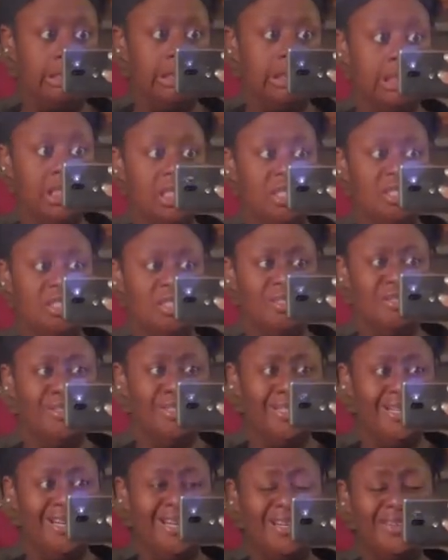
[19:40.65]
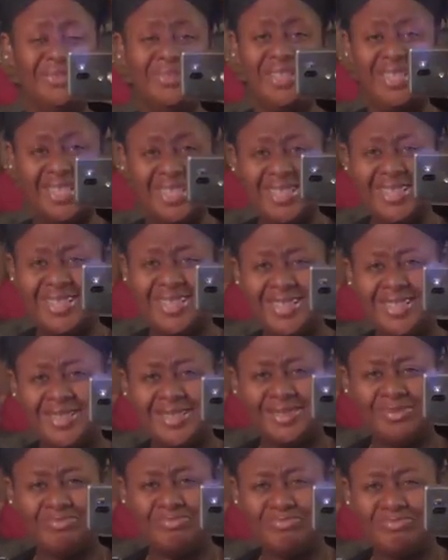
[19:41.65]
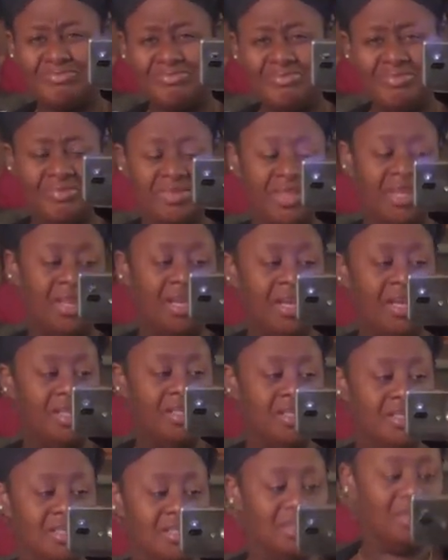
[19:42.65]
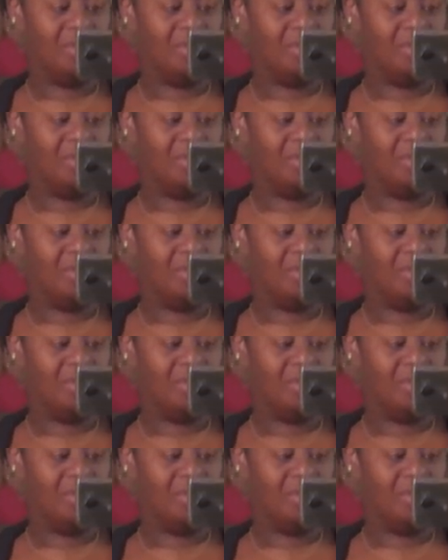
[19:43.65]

because of traffic, so